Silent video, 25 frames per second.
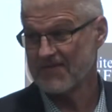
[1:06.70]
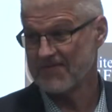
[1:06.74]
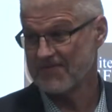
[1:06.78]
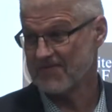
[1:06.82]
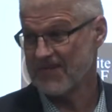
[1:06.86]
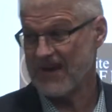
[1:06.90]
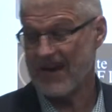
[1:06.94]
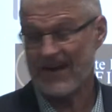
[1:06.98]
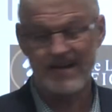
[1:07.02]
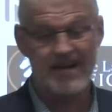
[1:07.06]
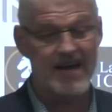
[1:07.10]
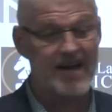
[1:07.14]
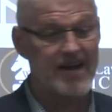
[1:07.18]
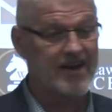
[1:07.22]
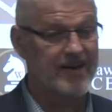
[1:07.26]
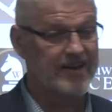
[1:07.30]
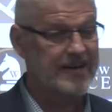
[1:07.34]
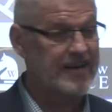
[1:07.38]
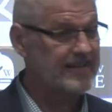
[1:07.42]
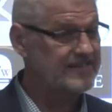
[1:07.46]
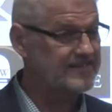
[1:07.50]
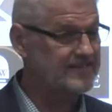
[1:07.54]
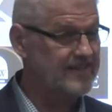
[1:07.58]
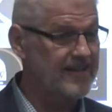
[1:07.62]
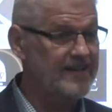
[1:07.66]
right now? And
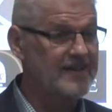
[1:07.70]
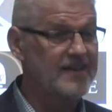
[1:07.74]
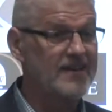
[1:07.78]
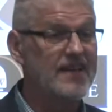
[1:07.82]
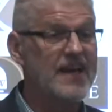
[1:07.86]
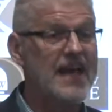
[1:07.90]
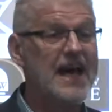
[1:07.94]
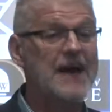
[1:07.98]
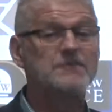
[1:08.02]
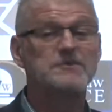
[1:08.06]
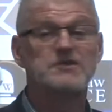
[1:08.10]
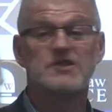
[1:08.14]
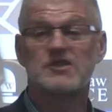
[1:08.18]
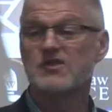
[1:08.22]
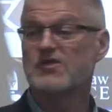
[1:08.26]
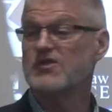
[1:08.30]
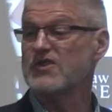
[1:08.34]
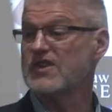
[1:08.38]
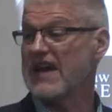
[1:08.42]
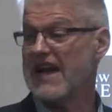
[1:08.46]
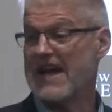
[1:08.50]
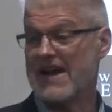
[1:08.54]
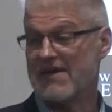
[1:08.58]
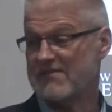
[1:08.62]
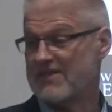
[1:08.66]
I said,
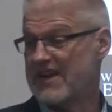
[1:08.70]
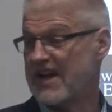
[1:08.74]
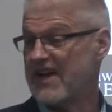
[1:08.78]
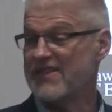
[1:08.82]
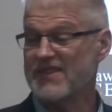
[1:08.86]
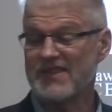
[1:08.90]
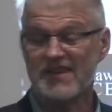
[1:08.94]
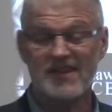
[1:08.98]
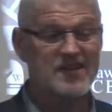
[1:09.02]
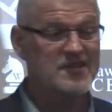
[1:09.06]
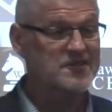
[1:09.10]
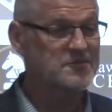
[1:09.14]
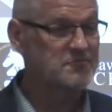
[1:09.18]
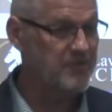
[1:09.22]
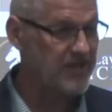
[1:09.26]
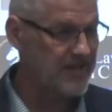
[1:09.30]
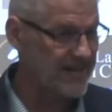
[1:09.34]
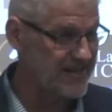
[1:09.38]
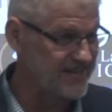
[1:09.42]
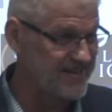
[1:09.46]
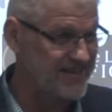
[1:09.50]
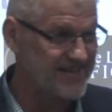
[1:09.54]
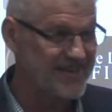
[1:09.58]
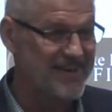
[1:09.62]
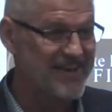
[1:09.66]
absolutely, I have nothing else
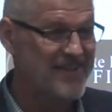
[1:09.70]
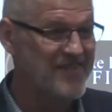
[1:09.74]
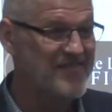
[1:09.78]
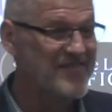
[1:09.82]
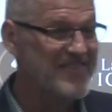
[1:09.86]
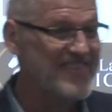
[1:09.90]
planned today.